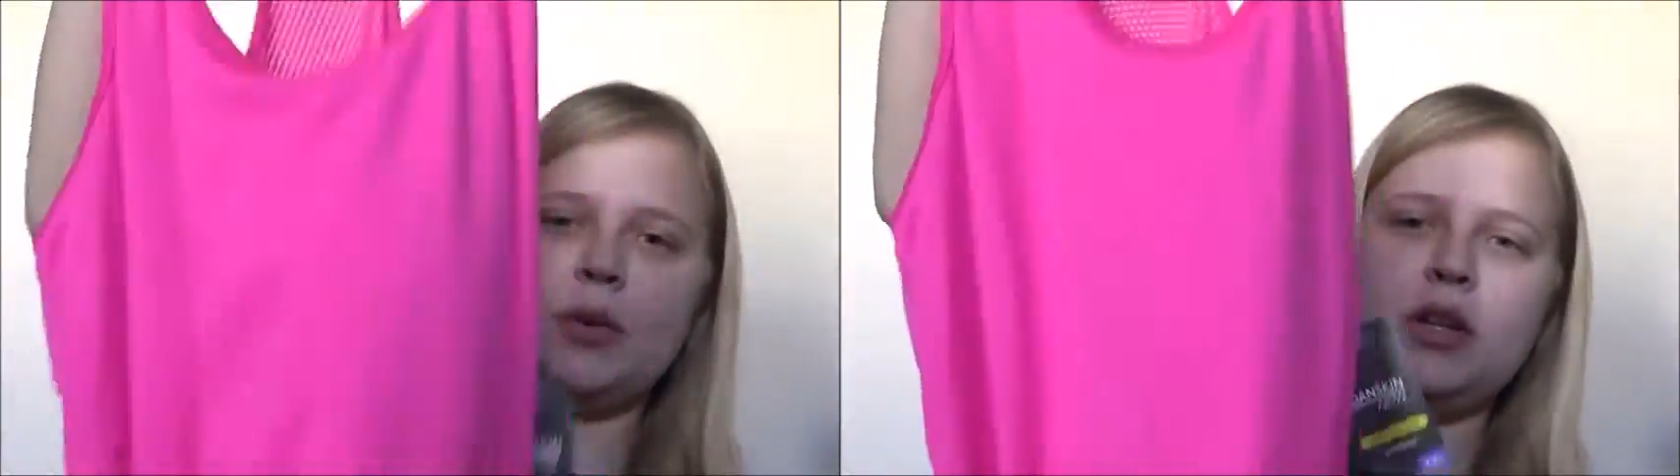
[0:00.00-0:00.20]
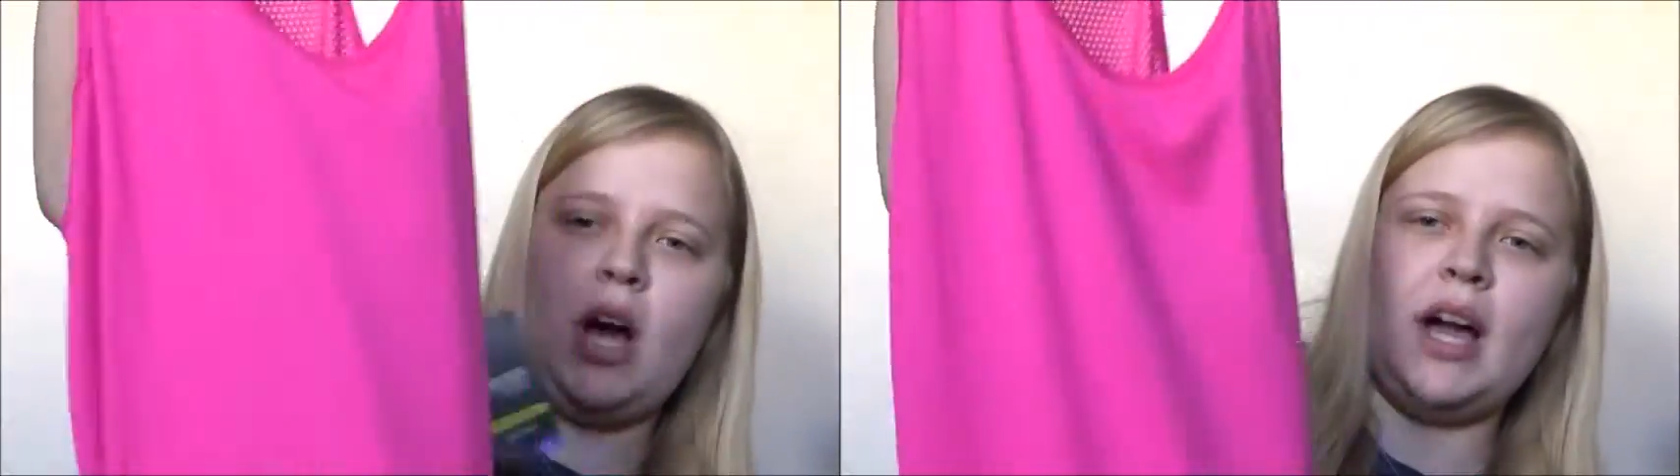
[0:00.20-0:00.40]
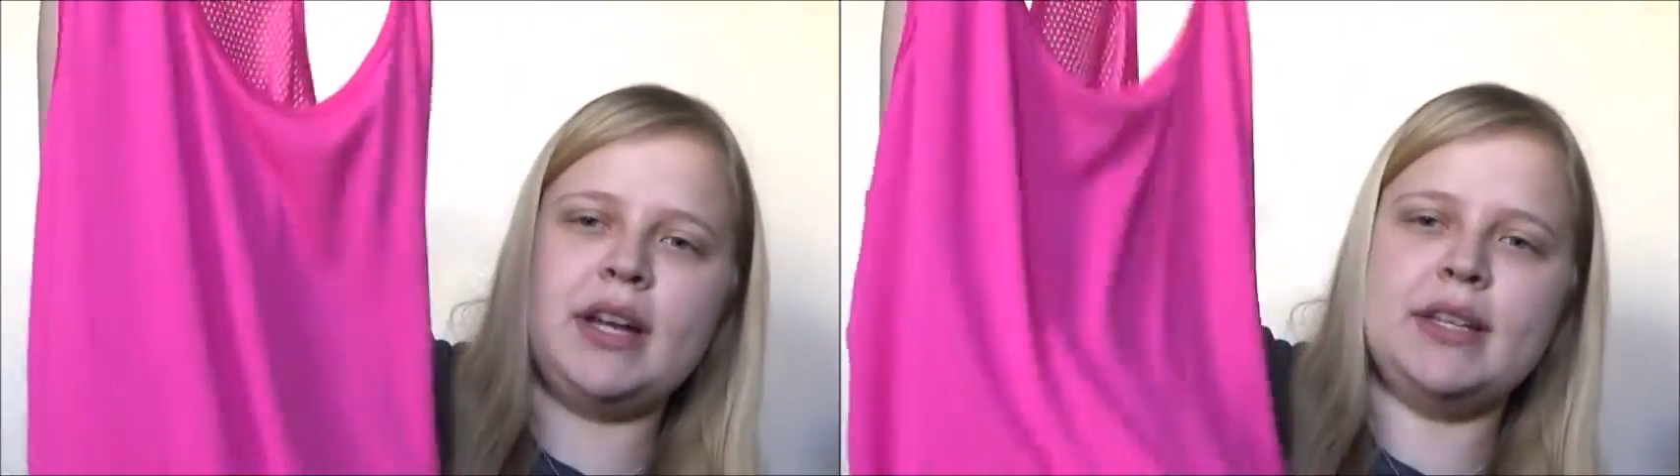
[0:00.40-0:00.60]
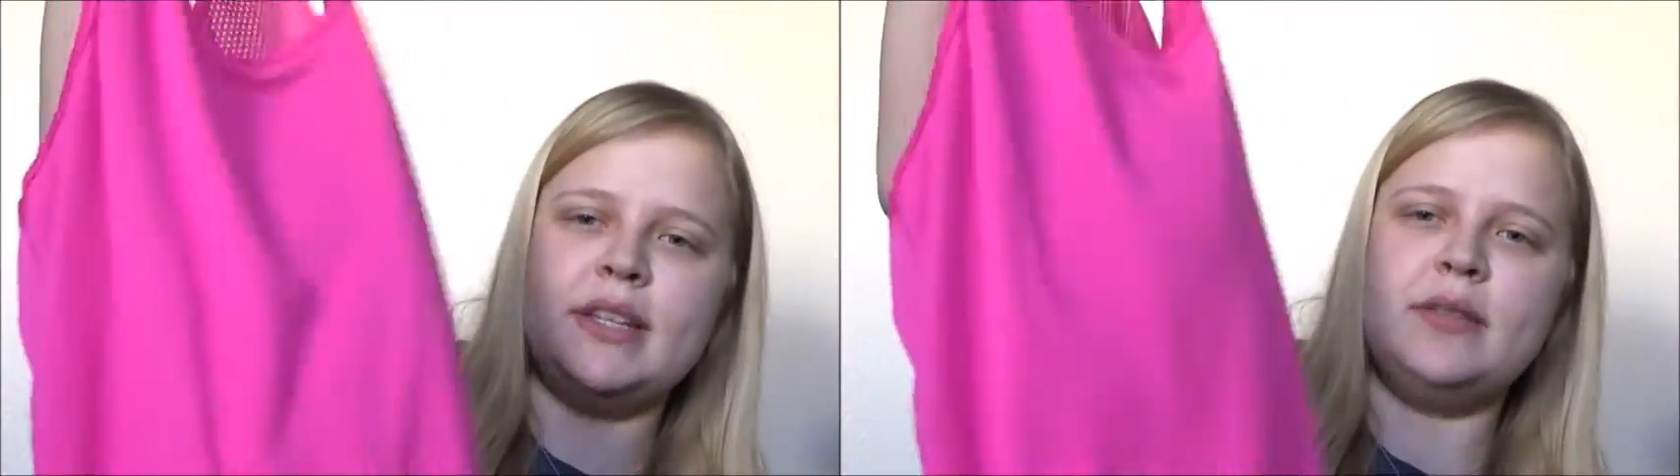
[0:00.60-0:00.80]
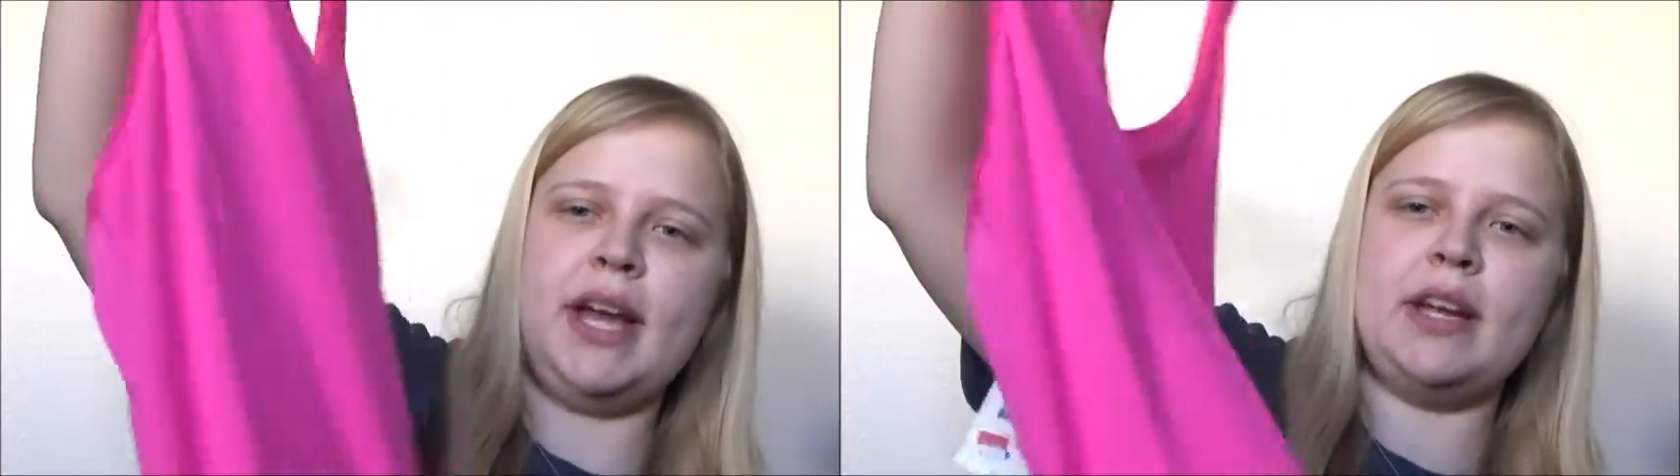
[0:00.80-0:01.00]
one a lot because
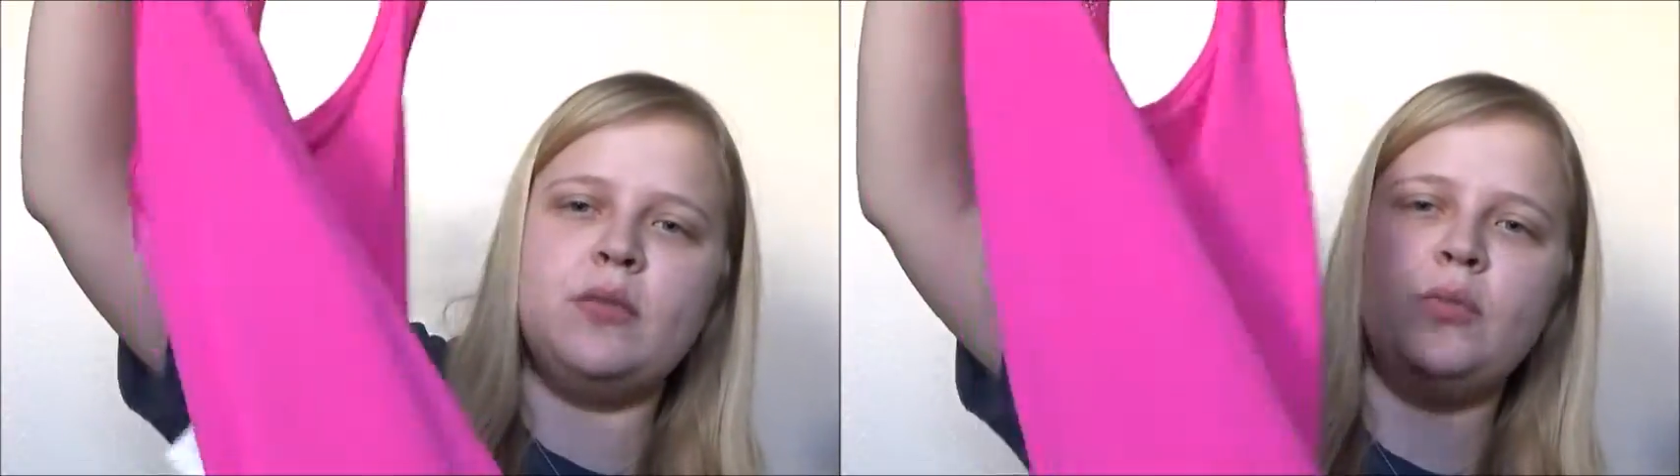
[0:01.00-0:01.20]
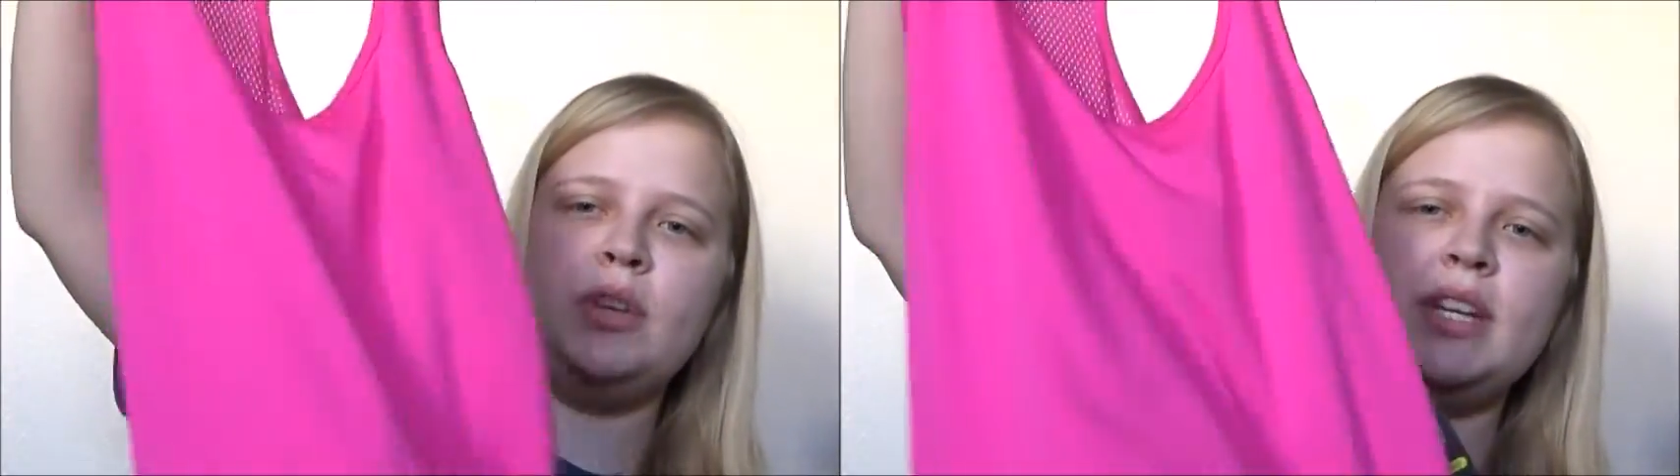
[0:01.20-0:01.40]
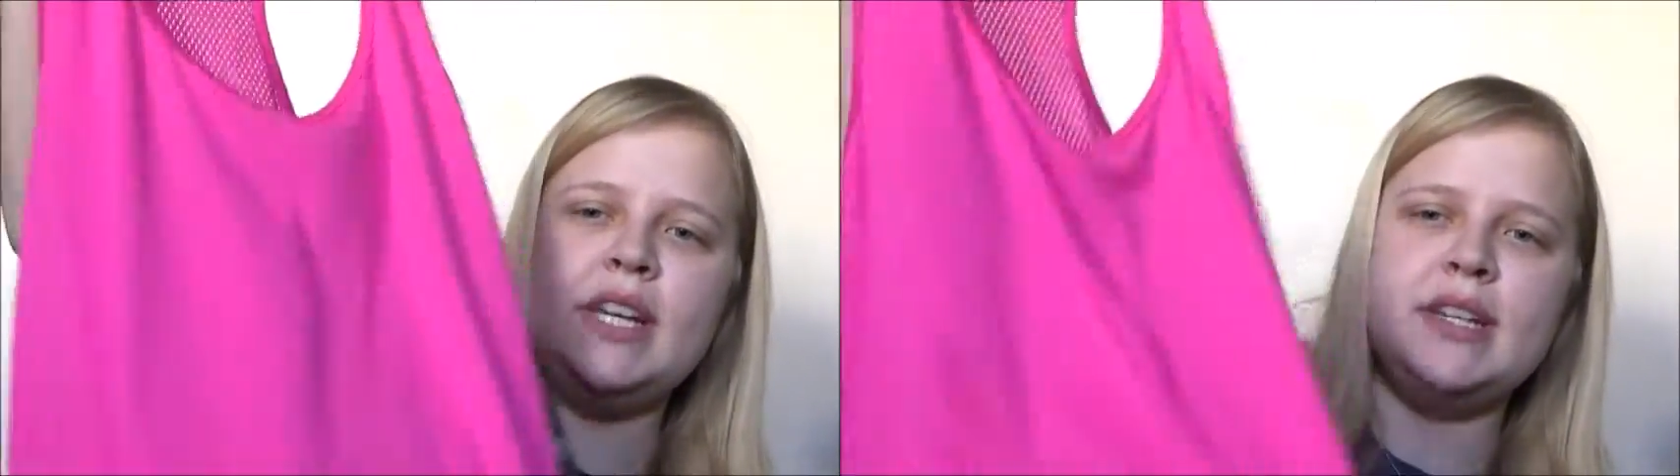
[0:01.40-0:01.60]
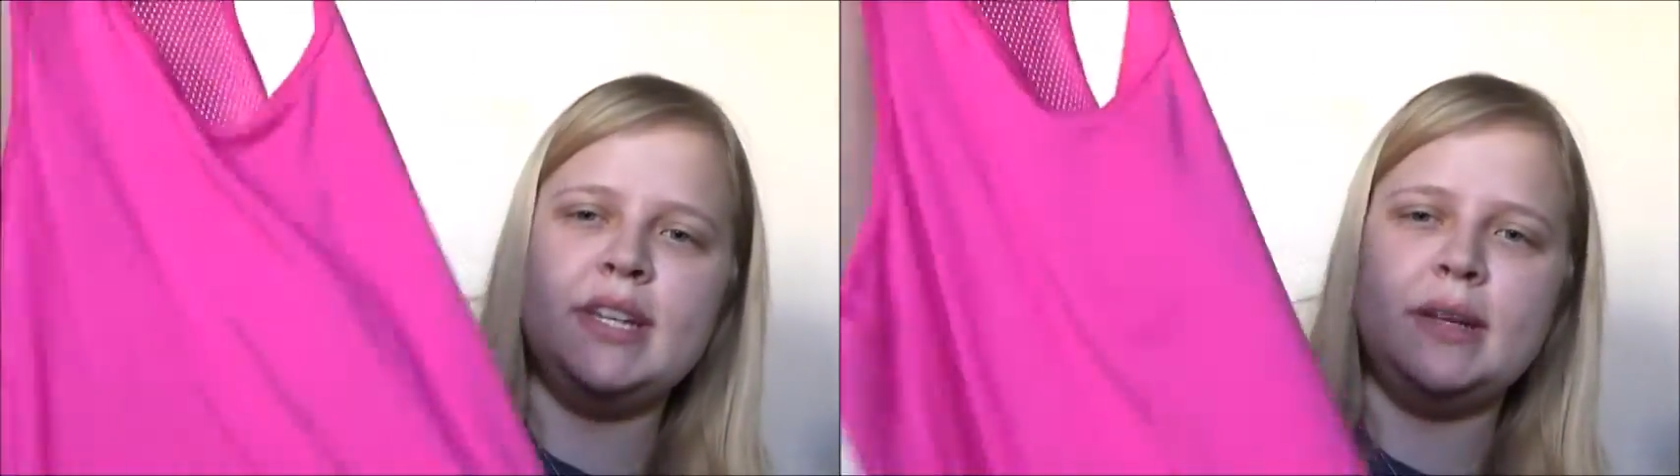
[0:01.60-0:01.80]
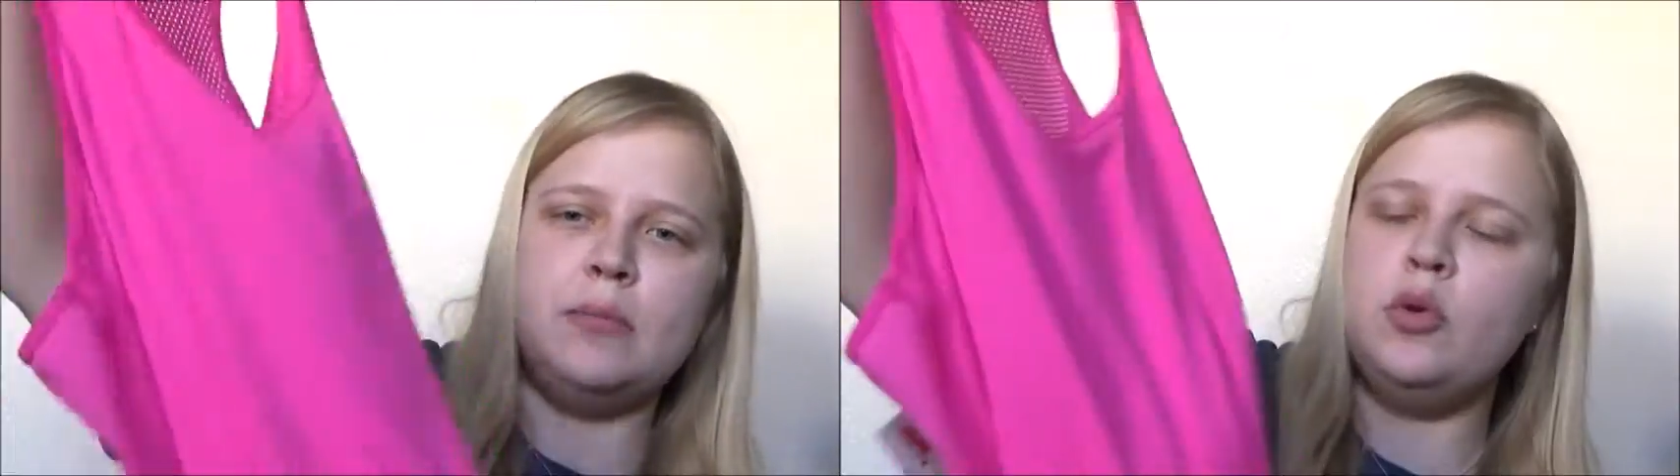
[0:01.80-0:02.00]
it's like really
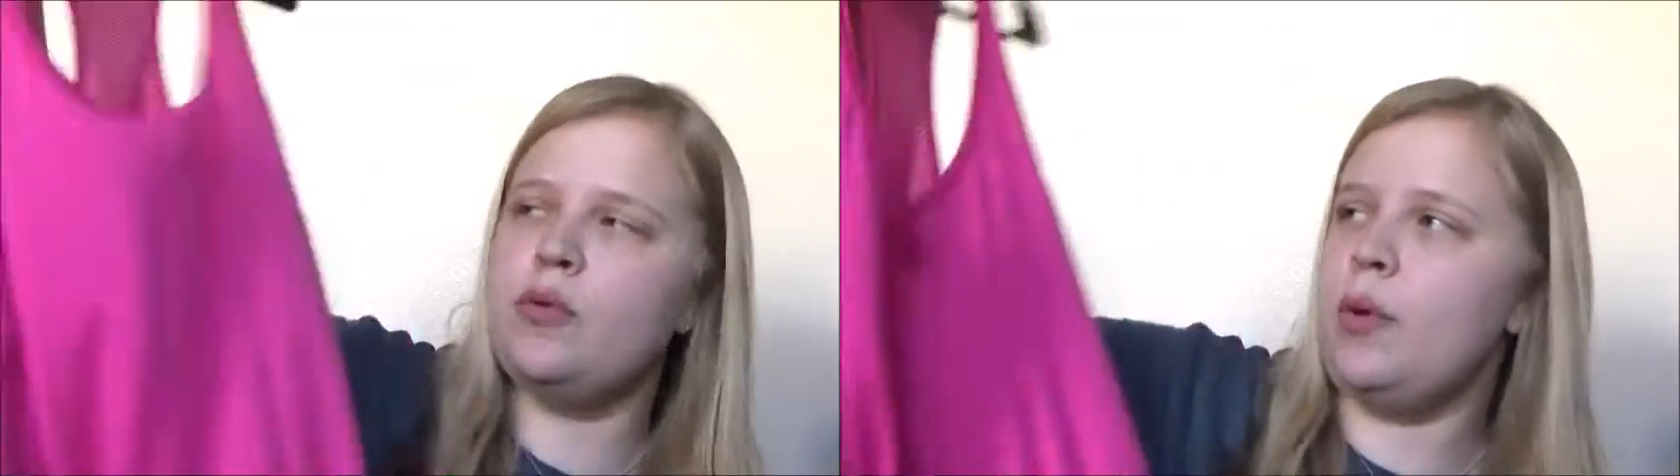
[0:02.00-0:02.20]
easy to move